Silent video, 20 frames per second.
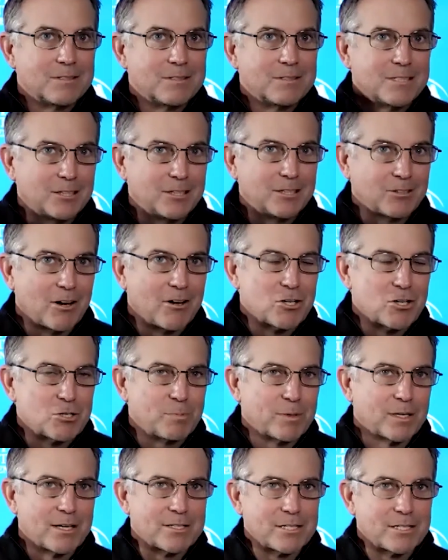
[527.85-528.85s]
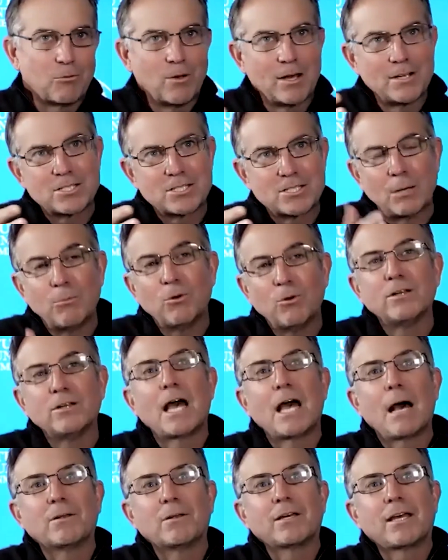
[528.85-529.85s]
10th graders? Because I read somewhere in the
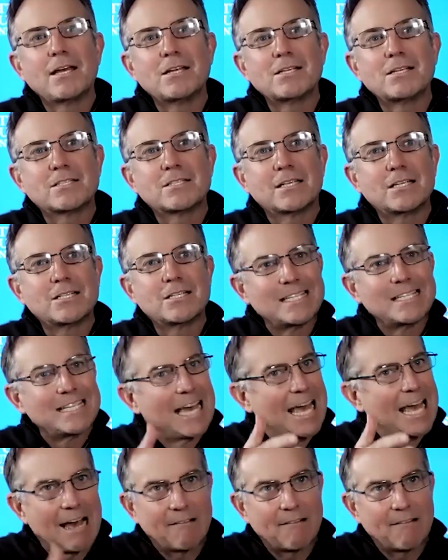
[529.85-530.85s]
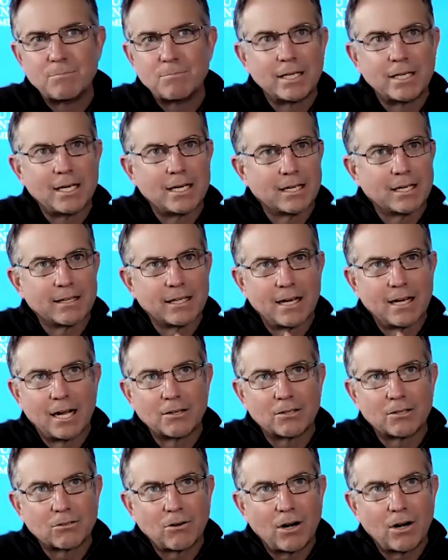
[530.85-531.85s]
application says you have to begin in the
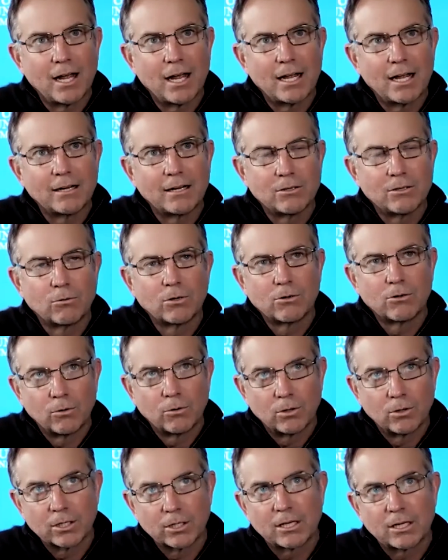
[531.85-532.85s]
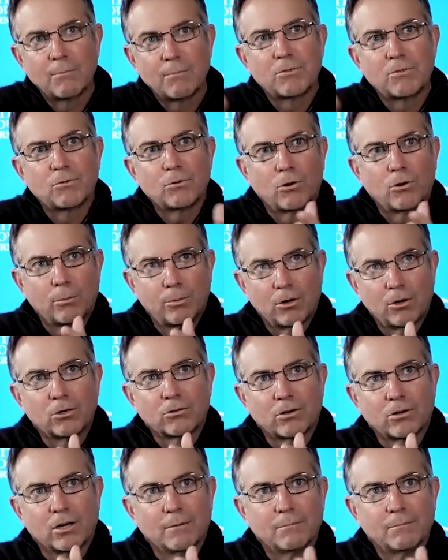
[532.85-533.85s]
9th grade in order to really come through our
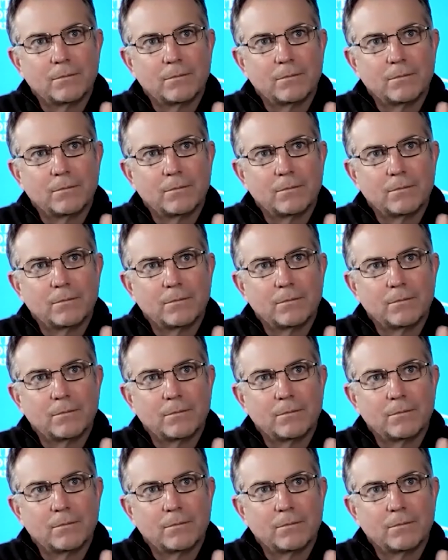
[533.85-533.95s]
program.